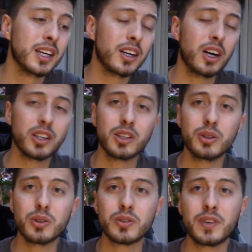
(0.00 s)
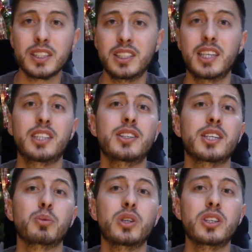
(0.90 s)
all those fancy tests you
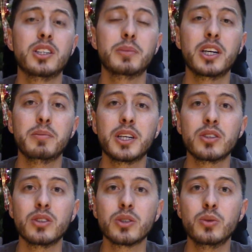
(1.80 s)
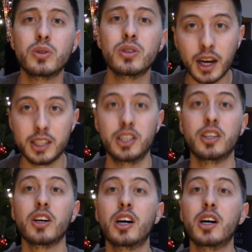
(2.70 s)
guys will learn about in medical school. I
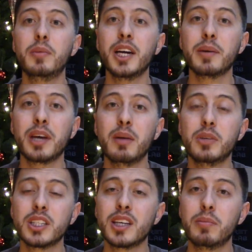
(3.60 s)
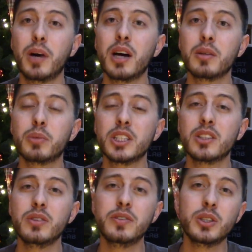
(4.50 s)
took all my MCAT books I bought at the
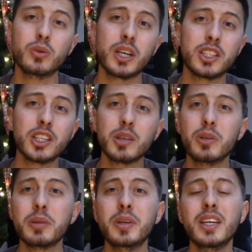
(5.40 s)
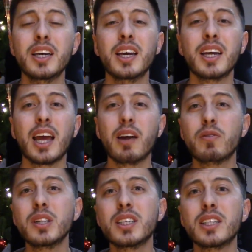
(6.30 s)
Princeton Review. I took them with me.
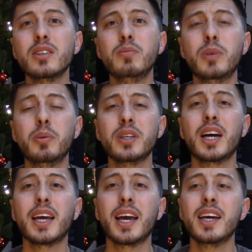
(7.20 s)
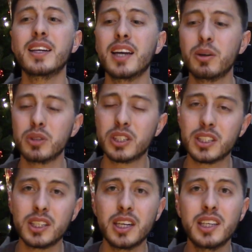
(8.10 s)
Every single moment I had, I was
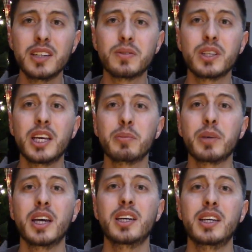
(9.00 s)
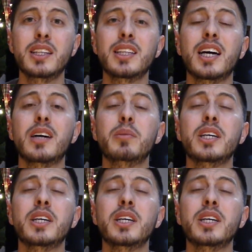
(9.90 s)
studying for the MCAT in the lab